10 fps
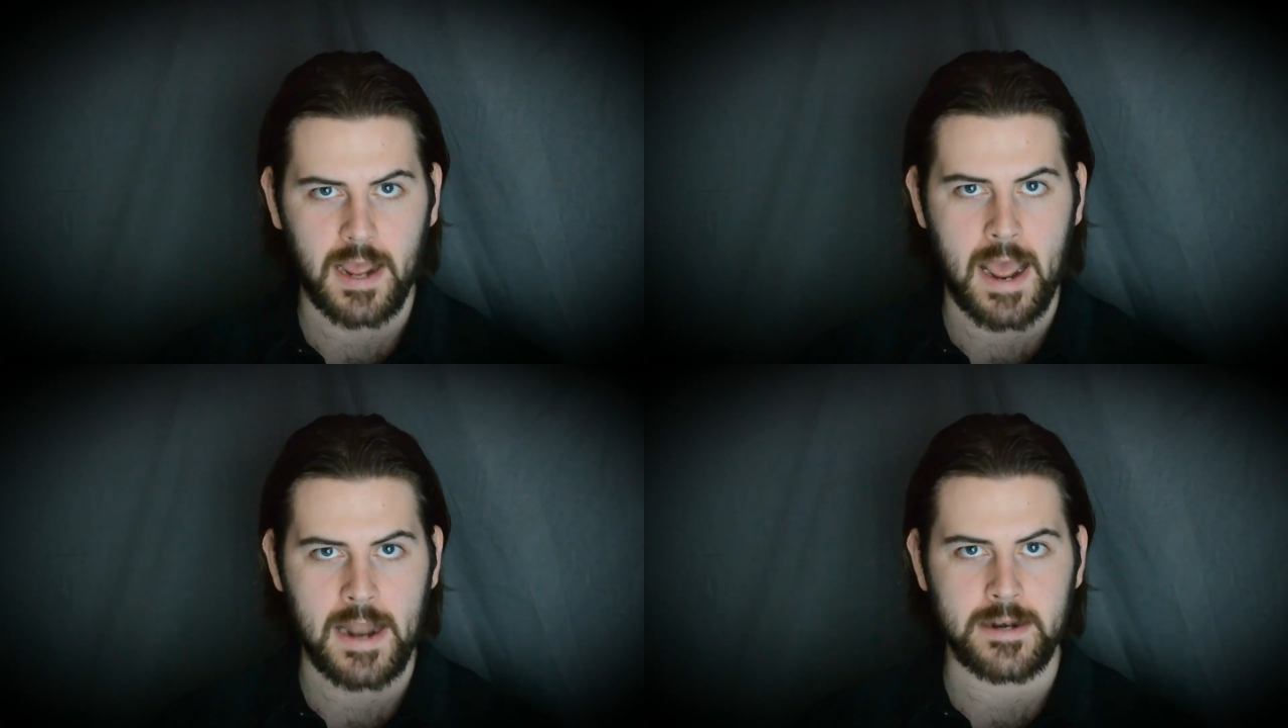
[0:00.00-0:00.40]

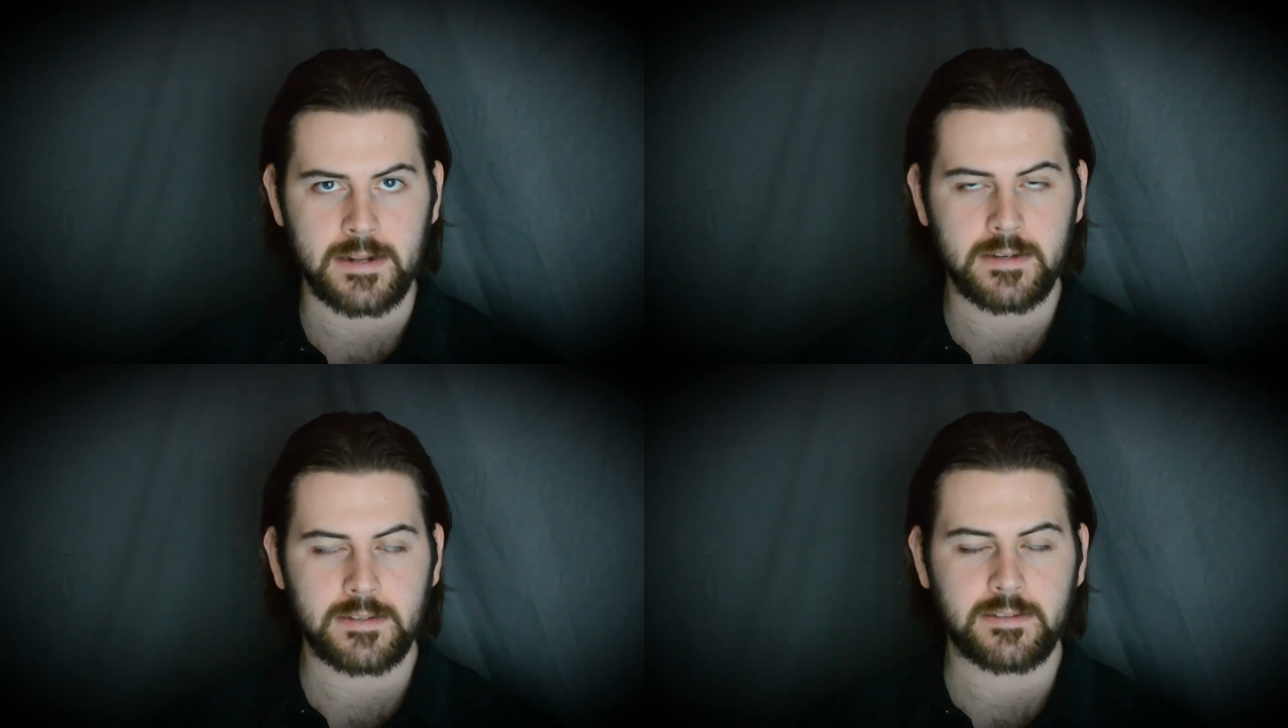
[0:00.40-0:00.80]
and
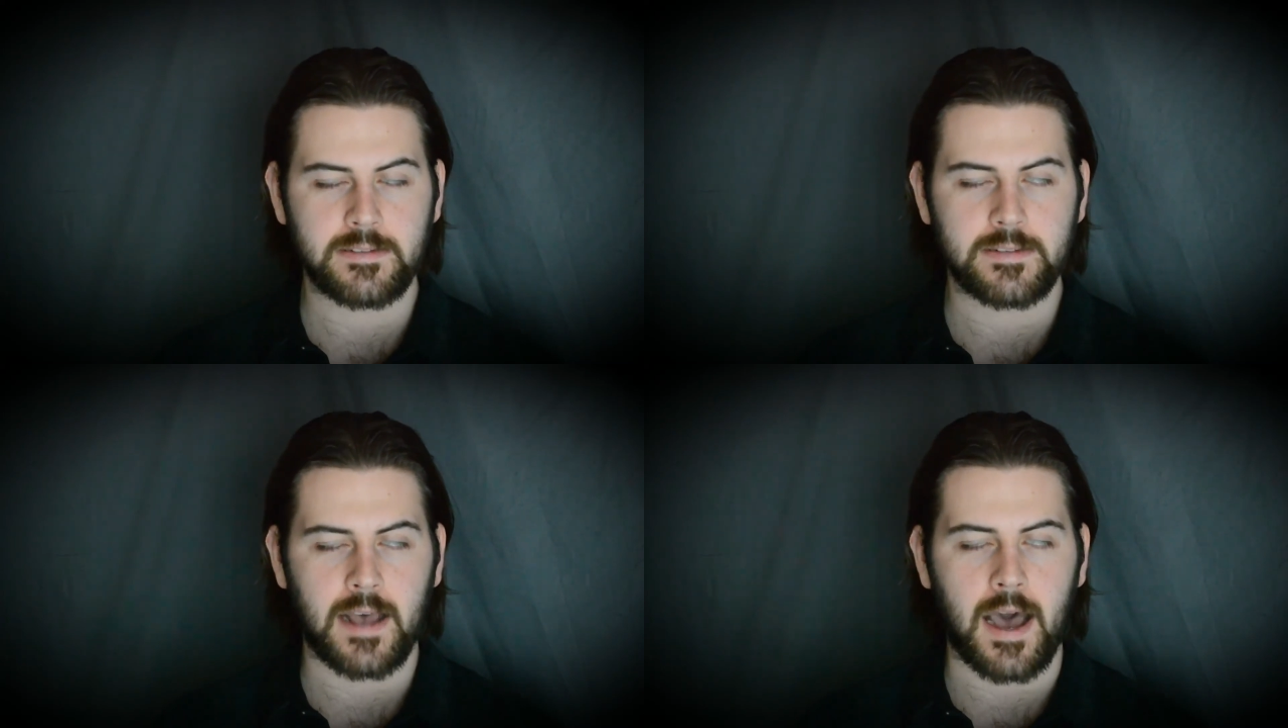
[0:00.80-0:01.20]

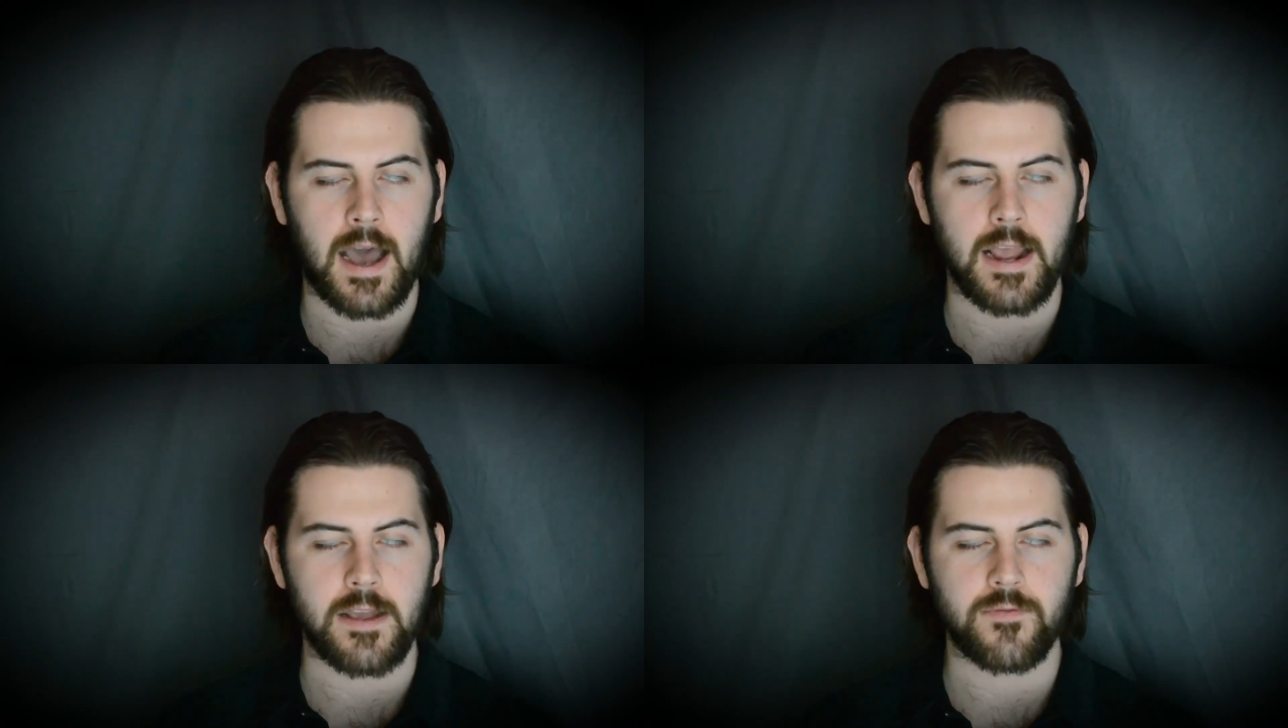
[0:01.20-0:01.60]

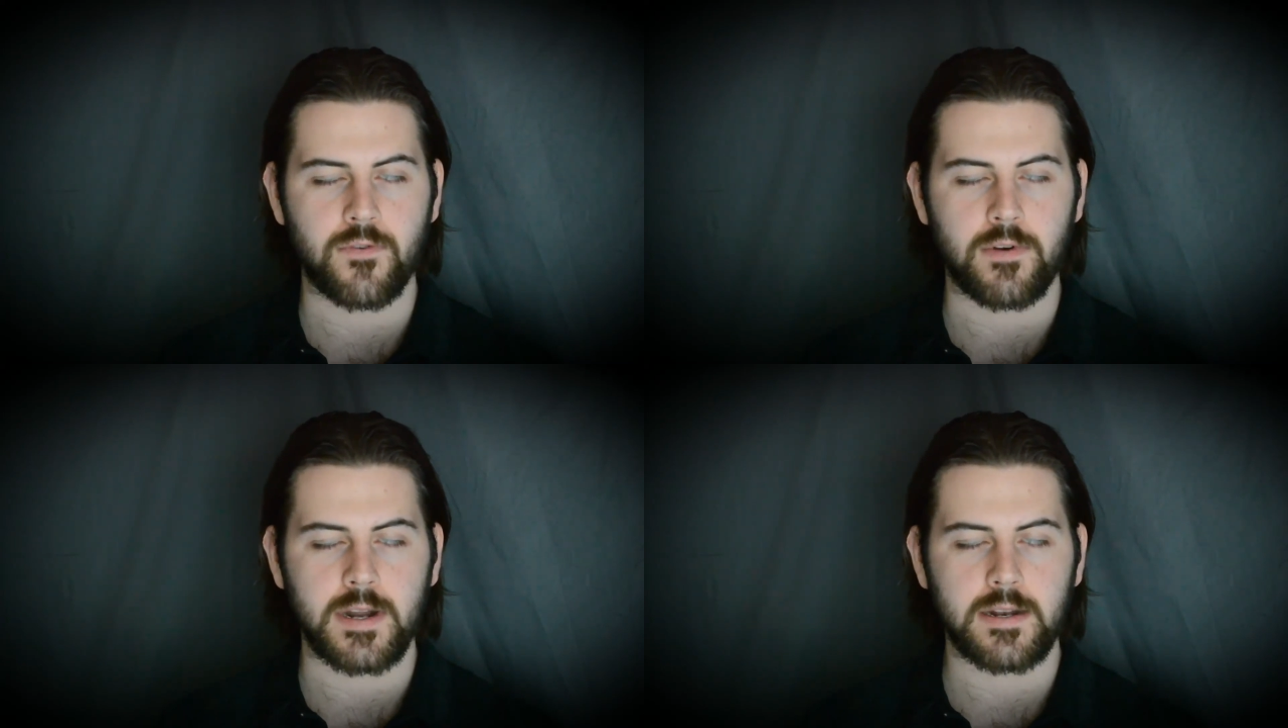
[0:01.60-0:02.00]
sigh
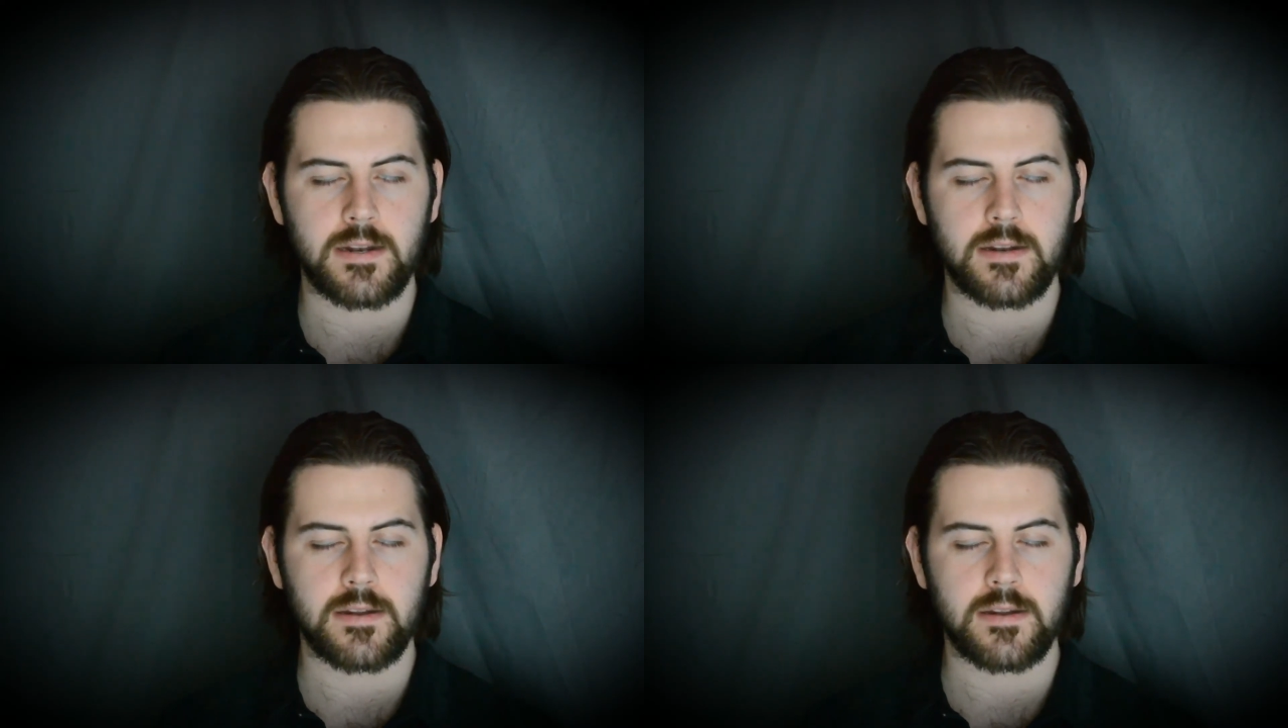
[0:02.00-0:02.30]
for it.